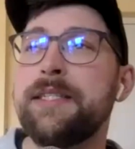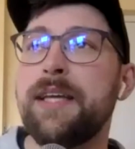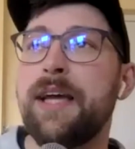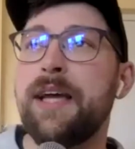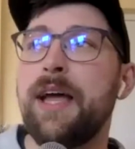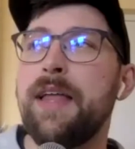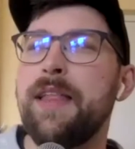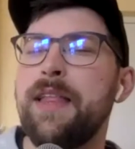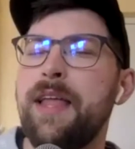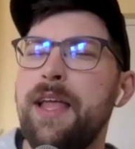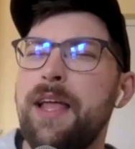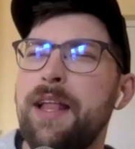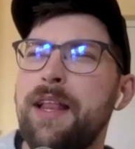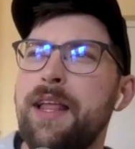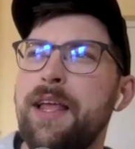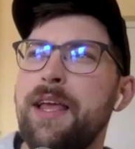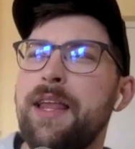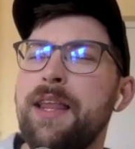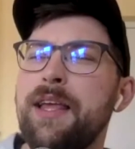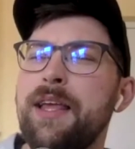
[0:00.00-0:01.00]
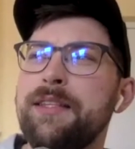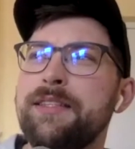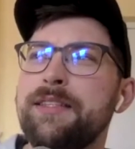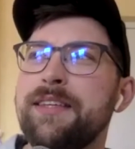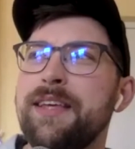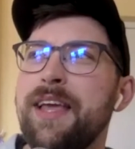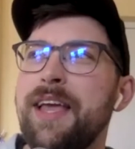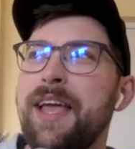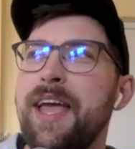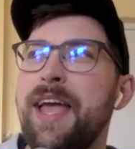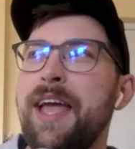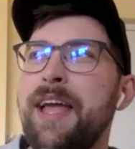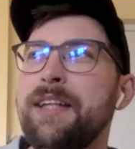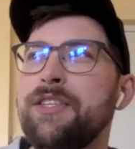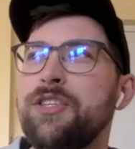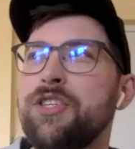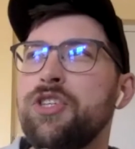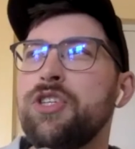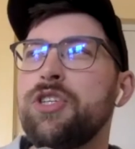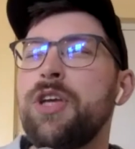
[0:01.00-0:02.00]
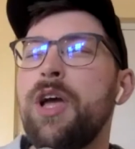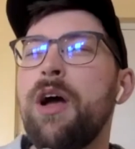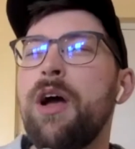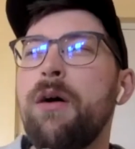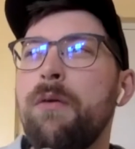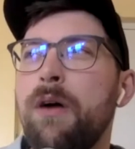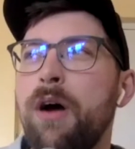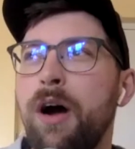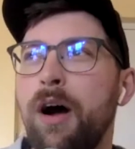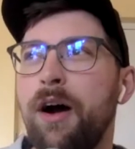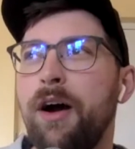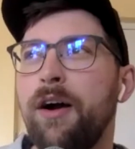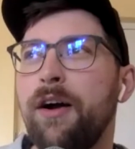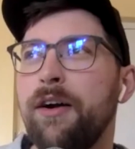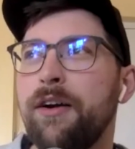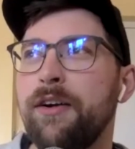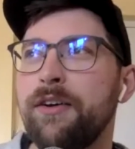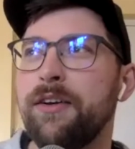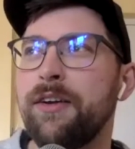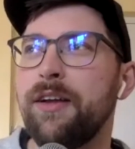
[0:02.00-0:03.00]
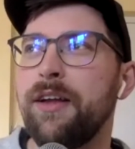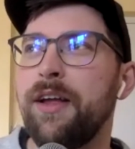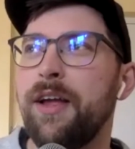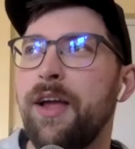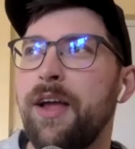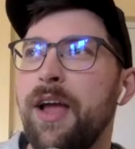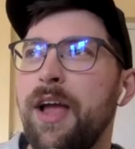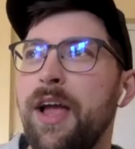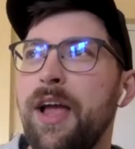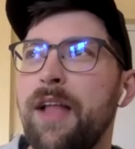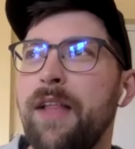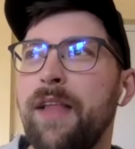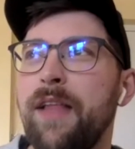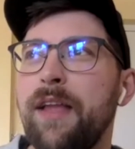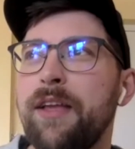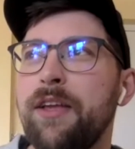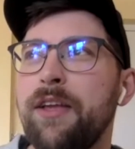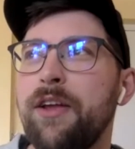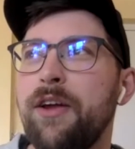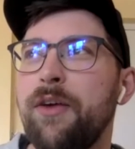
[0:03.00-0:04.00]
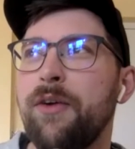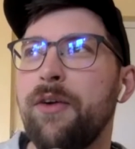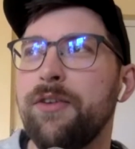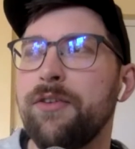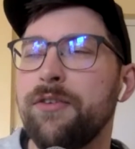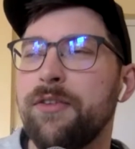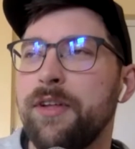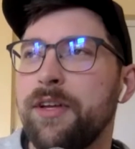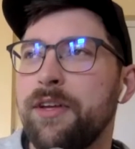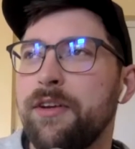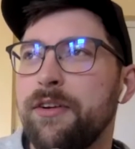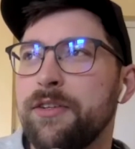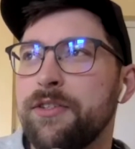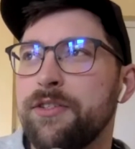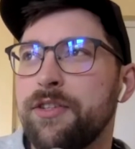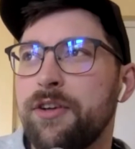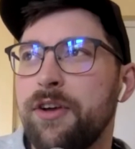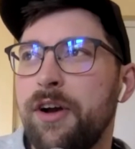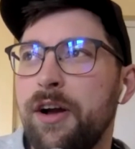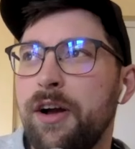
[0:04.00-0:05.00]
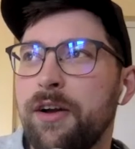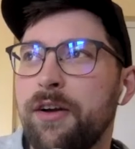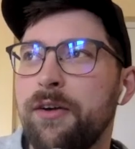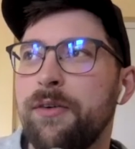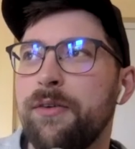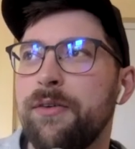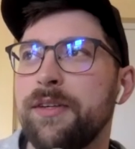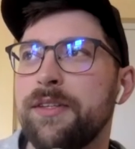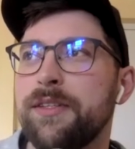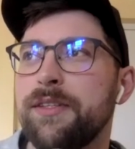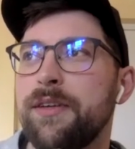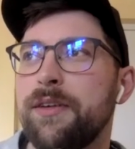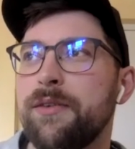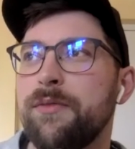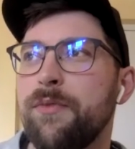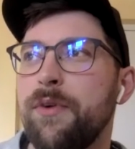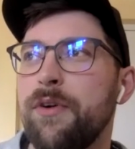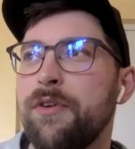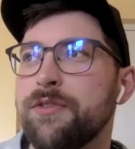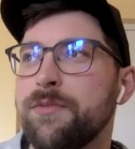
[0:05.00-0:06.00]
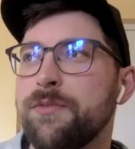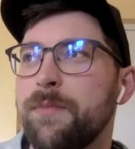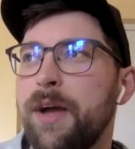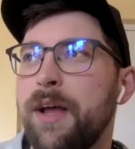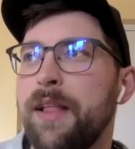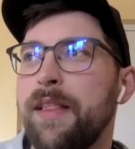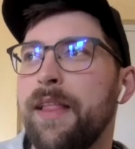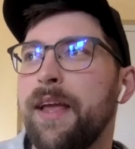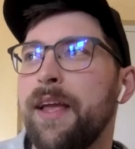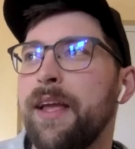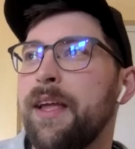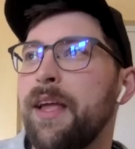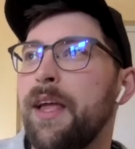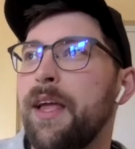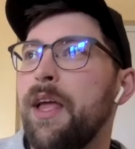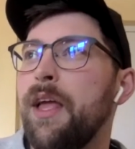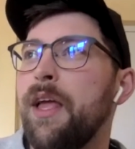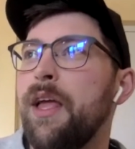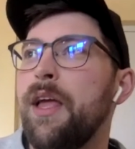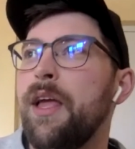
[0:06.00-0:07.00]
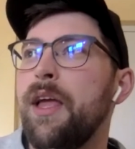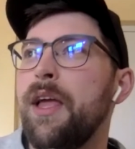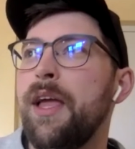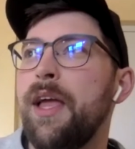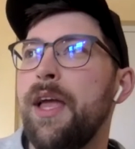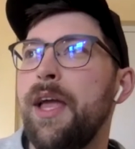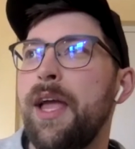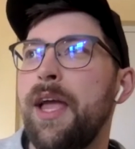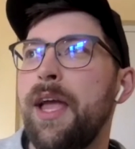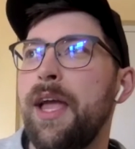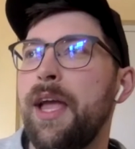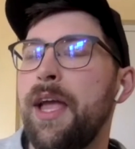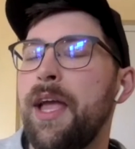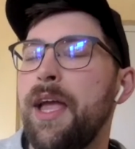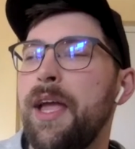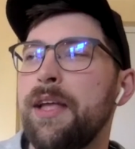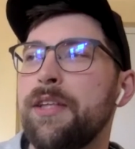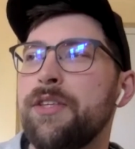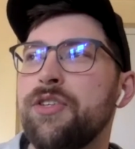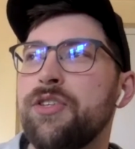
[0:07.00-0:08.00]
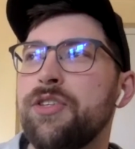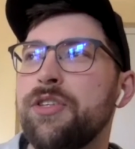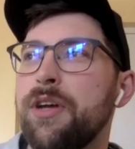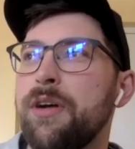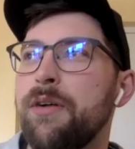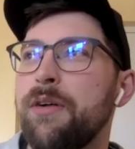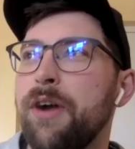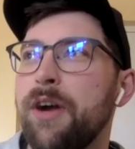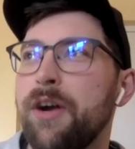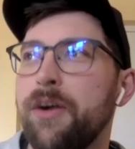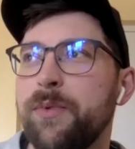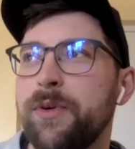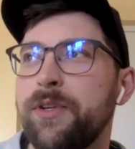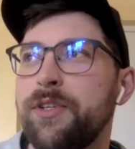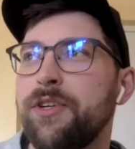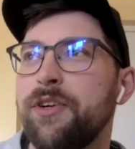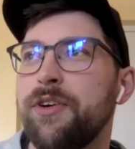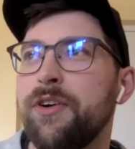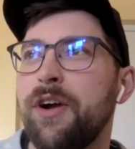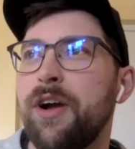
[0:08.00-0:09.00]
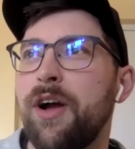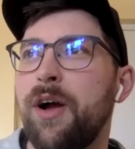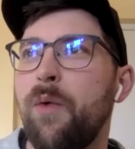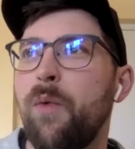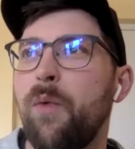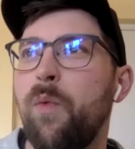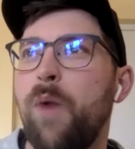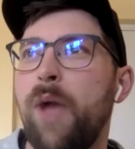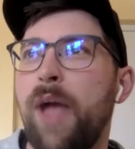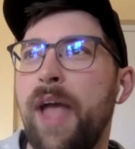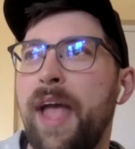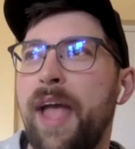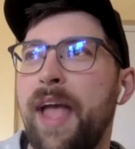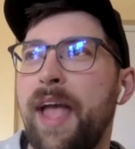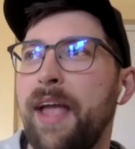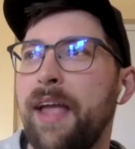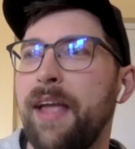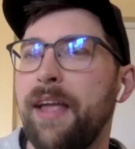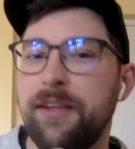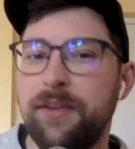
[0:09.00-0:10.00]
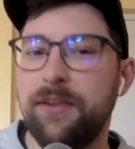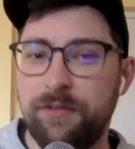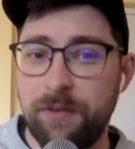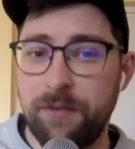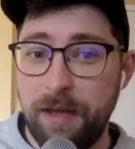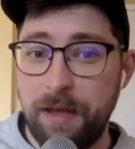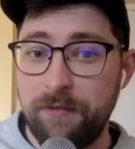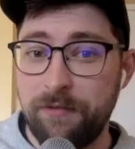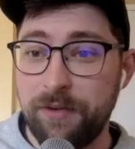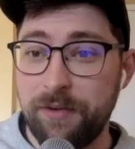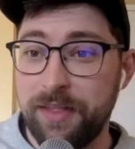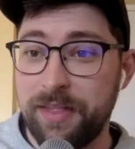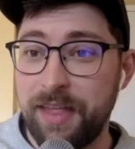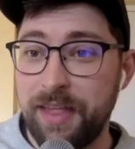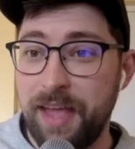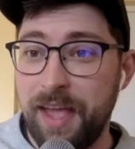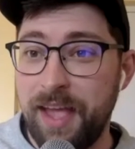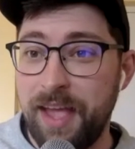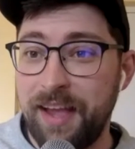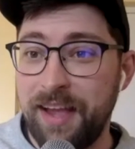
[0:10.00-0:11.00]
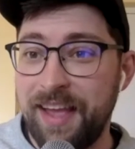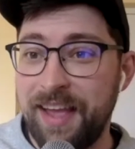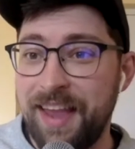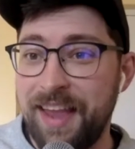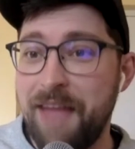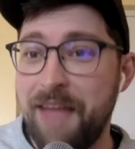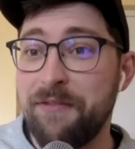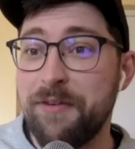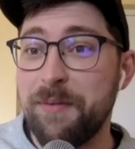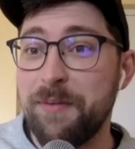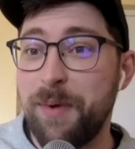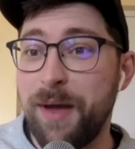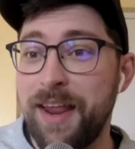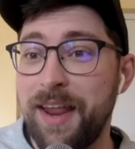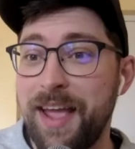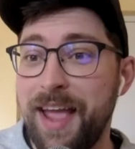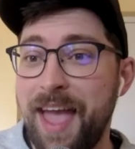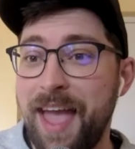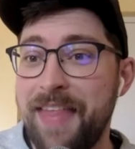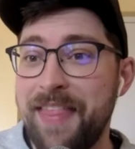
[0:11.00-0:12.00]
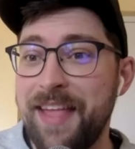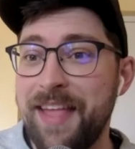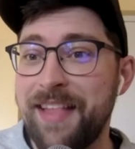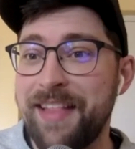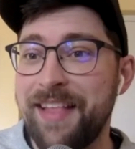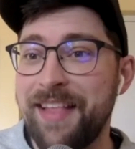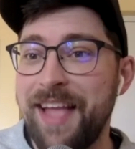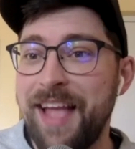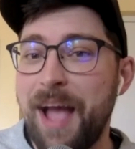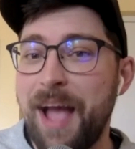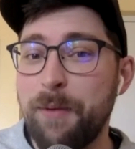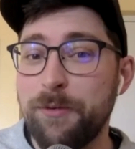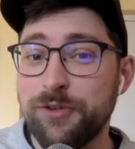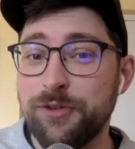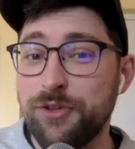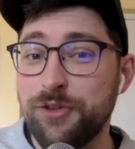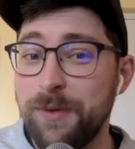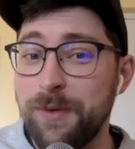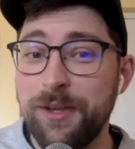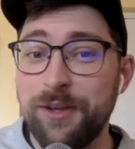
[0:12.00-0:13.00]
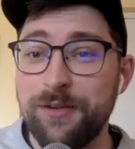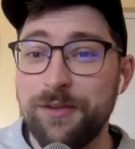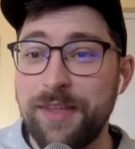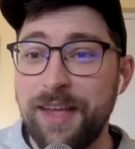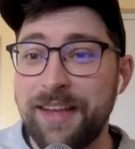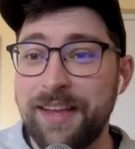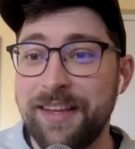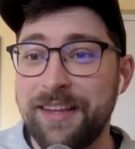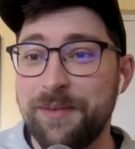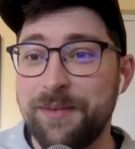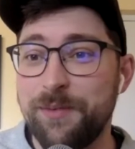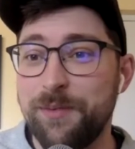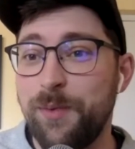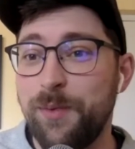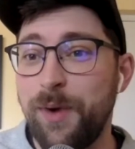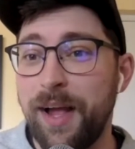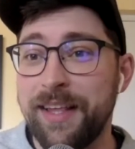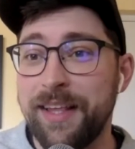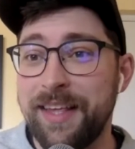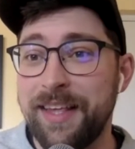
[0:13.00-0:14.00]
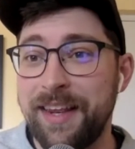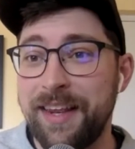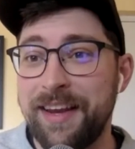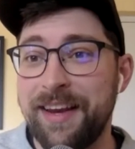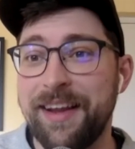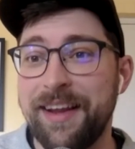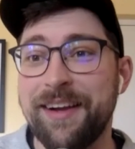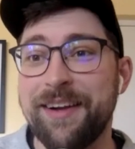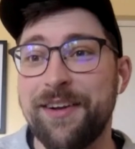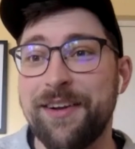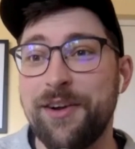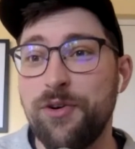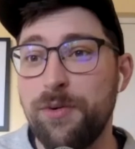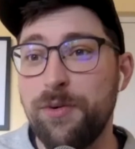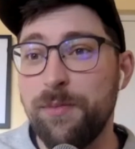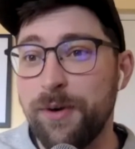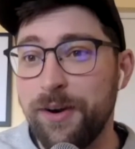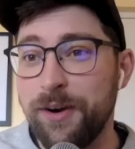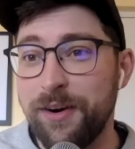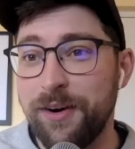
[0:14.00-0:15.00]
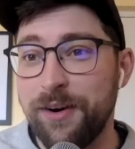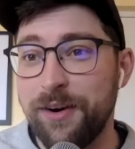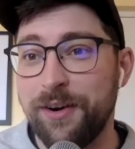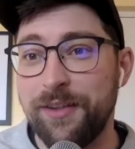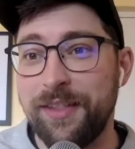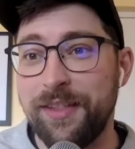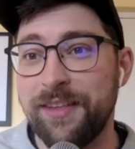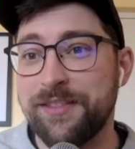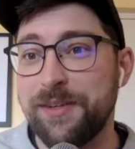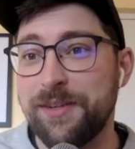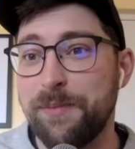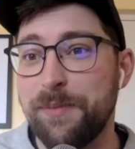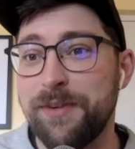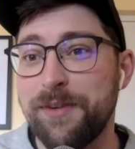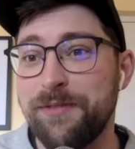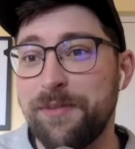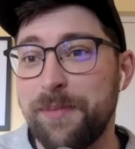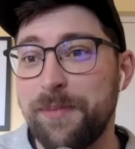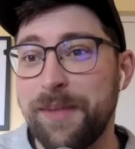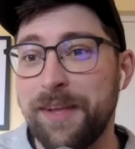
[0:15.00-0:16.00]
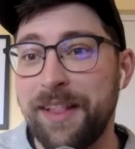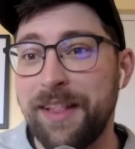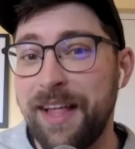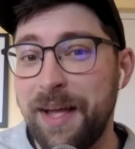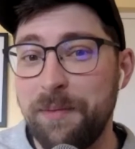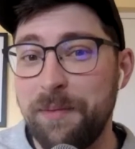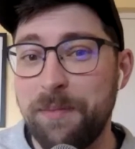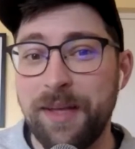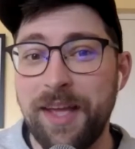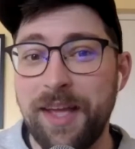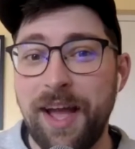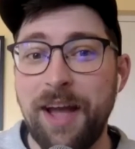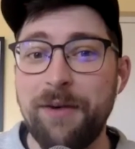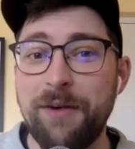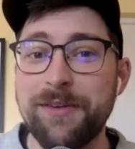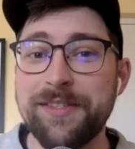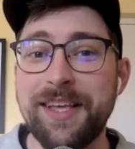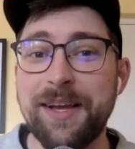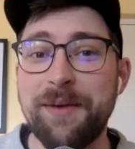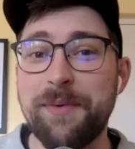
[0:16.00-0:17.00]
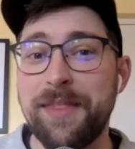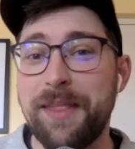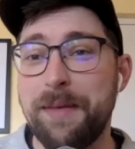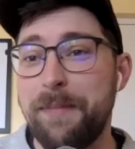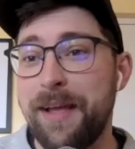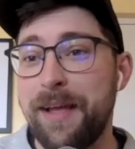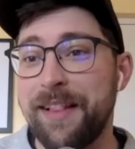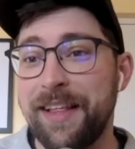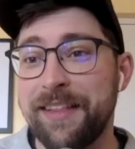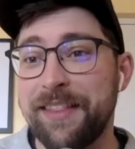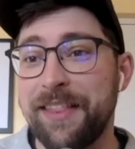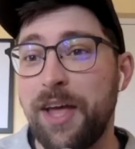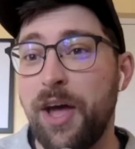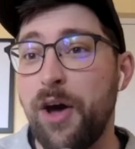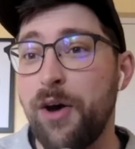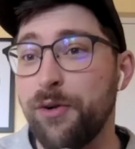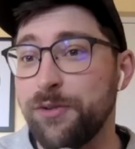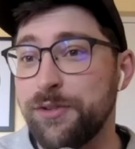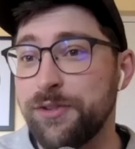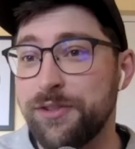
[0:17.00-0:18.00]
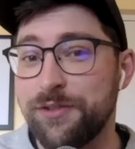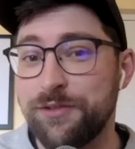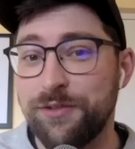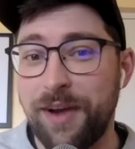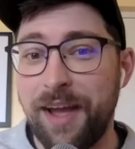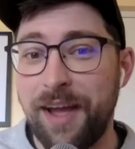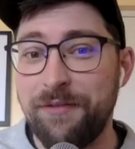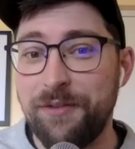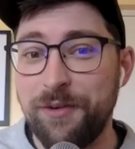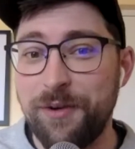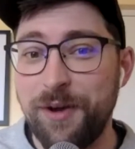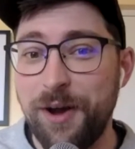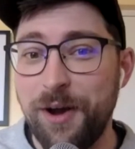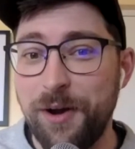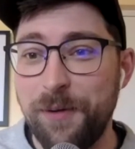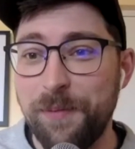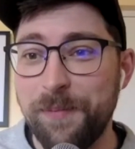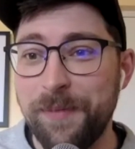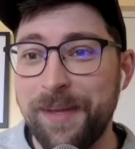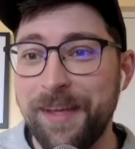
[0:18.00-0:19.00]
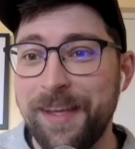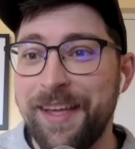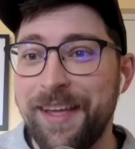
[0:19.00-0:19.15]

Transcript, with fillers: uh and, and it's it's so hard like you know you like you're in chicago it, it rosemont like it's so hard when you're away from everything and everybody. And then I'm assuming you then what get in a Uber or that someone from the club. I always like when they make like the host drive you home. Oh